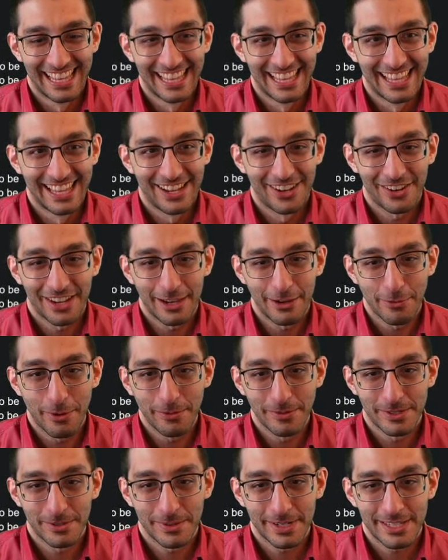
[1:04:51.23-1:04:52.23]
Okay, what was
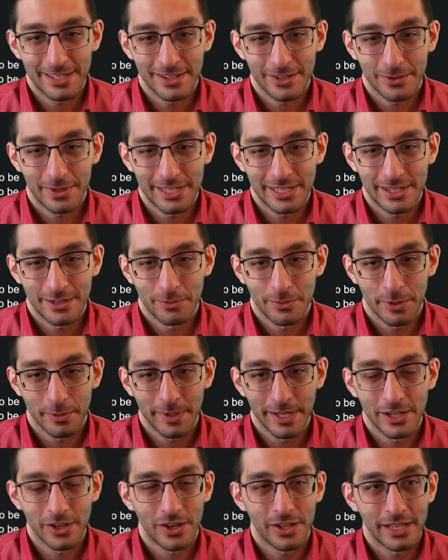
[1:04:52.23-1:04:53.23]
the rest of the question? What are we
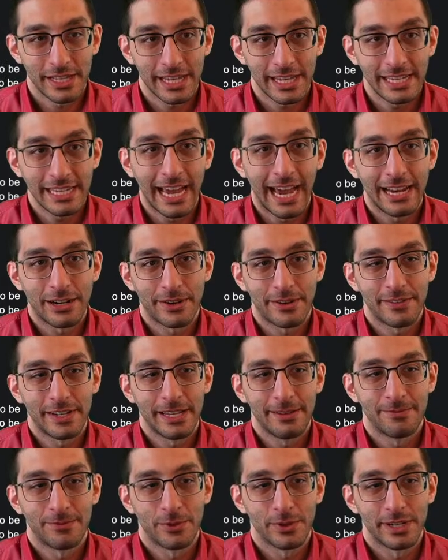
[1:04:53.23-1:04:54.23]
calling it? Yeah, I don't have a
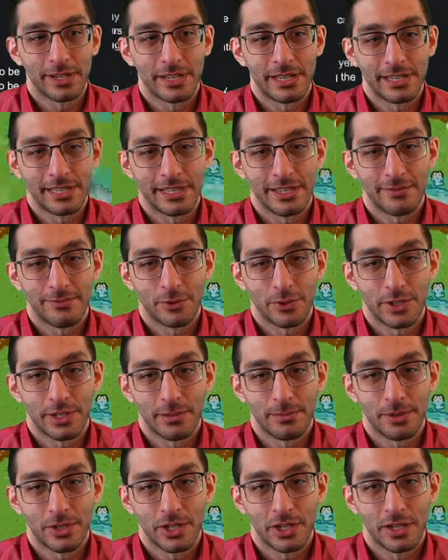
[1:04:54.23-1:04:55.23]
name for it. That's the unfortunate
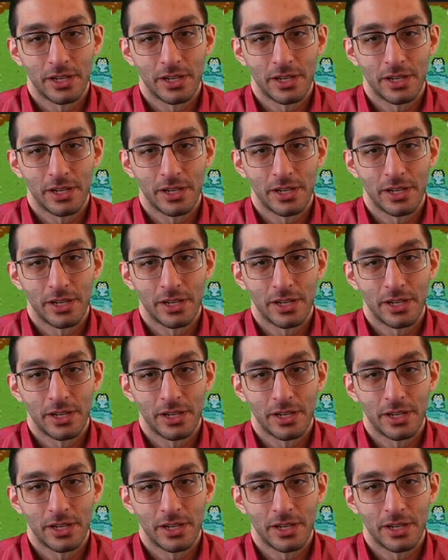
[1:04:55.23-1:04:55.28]
part.